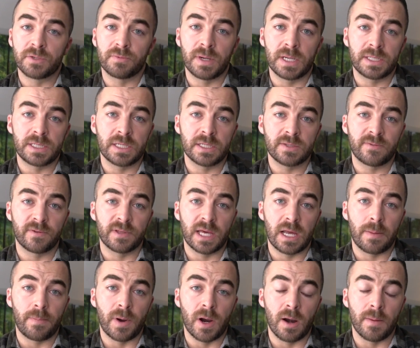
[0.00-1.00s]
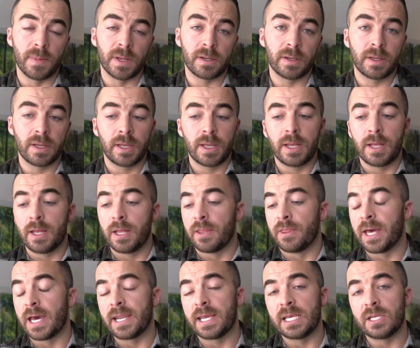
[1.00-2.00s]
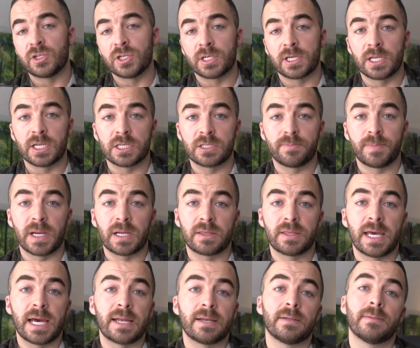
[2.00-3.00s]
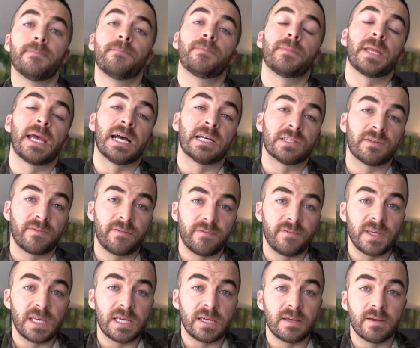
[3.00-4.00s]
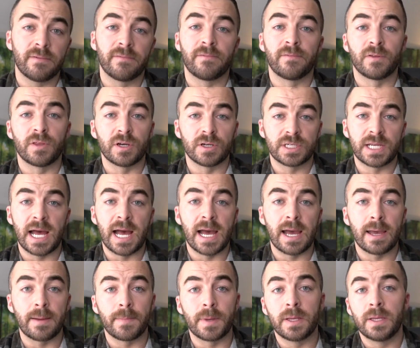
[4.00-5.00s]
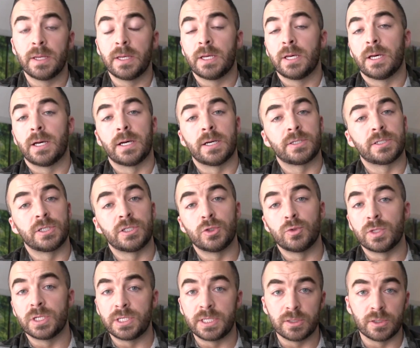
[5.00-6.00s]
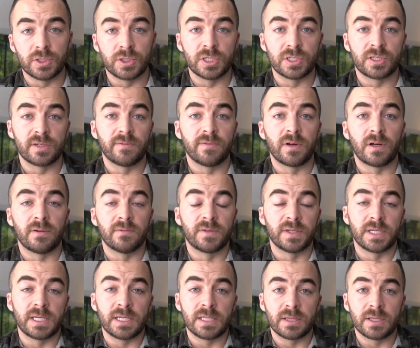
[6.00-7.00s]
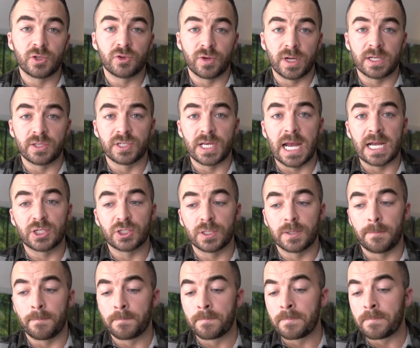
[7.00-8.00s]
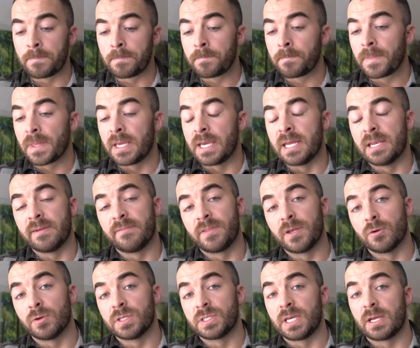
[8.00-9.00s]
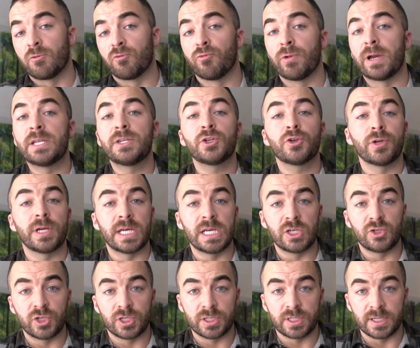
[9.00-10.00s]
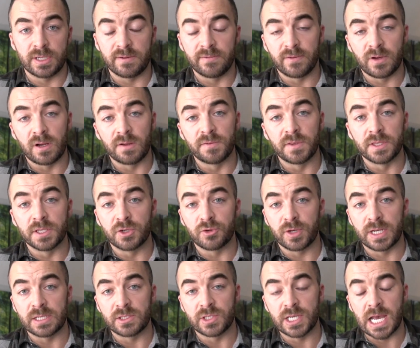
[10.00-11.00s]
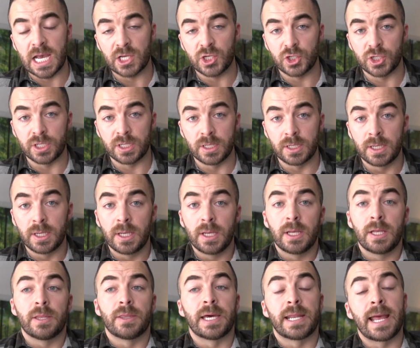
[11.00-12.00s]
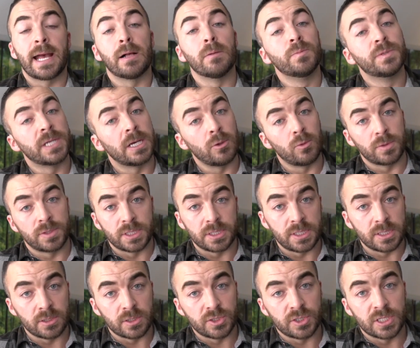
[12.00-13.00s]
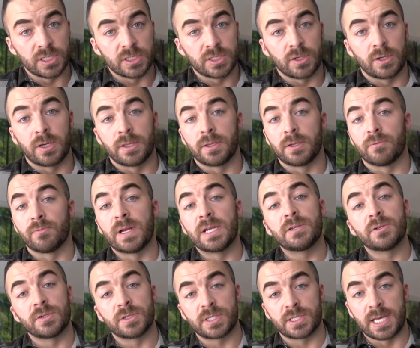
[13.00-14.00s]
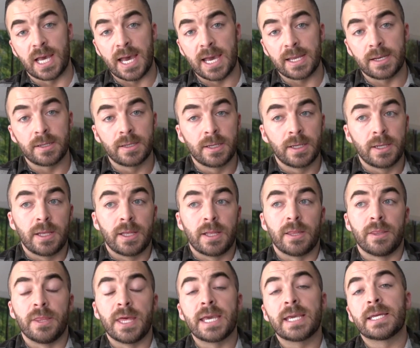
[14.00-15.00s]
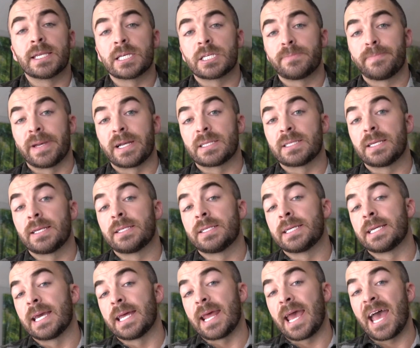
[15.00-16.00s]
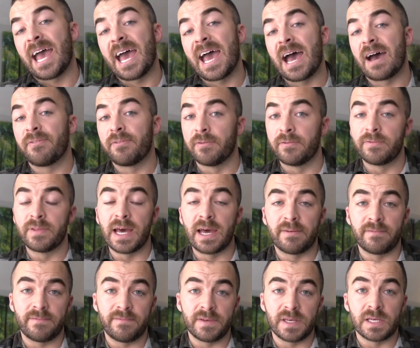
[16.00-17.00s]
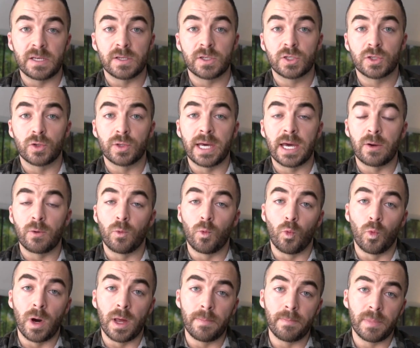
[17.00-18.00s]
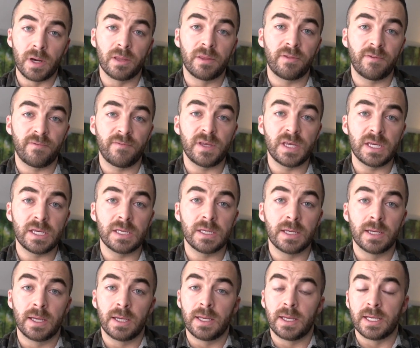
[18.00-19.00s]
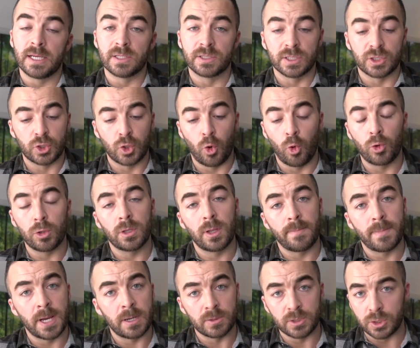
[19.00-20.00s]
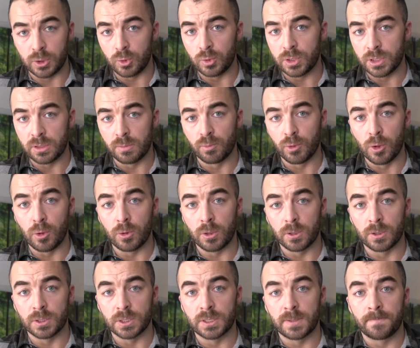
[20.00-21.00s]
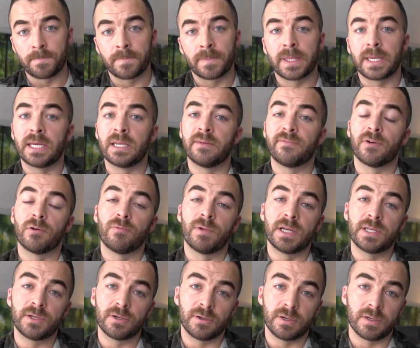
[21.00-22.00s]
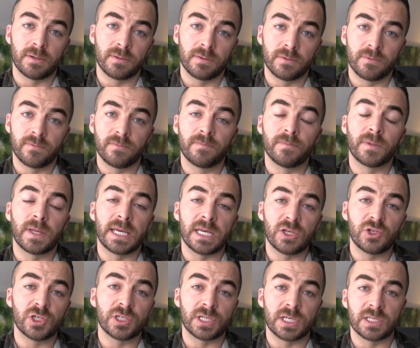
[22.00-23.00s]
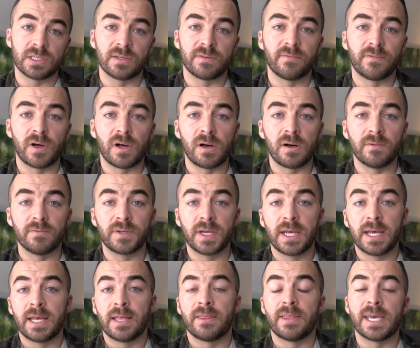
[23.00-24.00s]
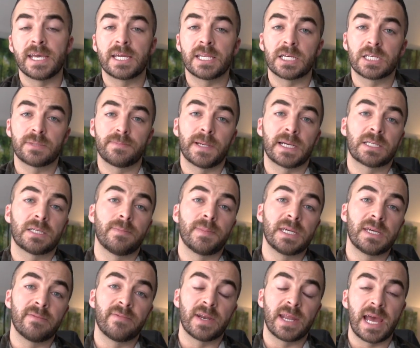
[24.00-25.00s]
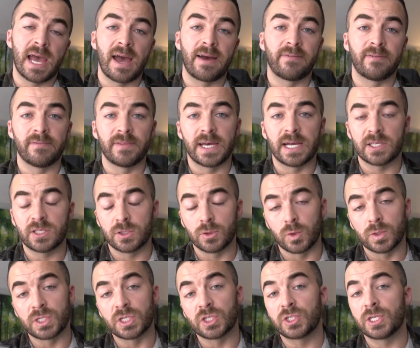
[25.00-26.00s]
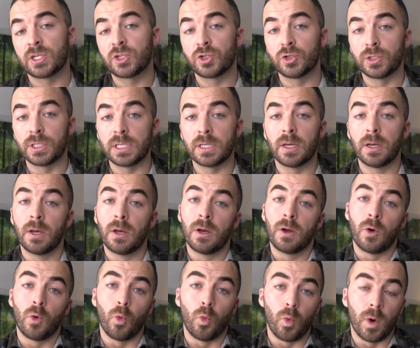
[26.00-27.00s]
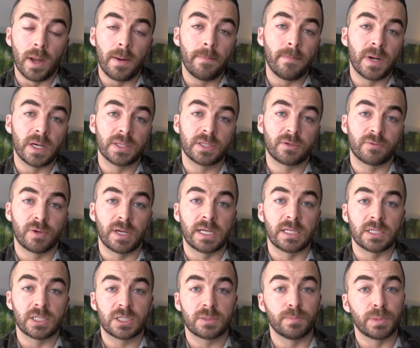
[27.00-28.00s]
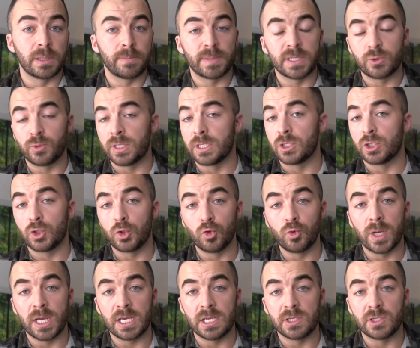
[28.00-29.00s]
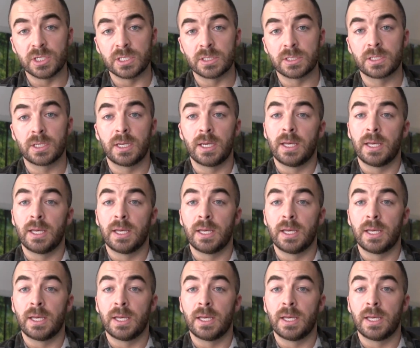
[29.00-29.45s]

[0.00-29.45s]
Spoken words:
rent is for that apartment, that agent can expect that as a fee for their time to do the diligence involved in the transaction. And if there is a renter agent involved in the transaction that helps out with the diligence on the renter's side, they can expect to get half of that fee. So that 1 month fee is the total amount due to the brokers. And if a renter agent is involved, they can expect to be given half of that. So it's essentially 1 month's rent split between two agents,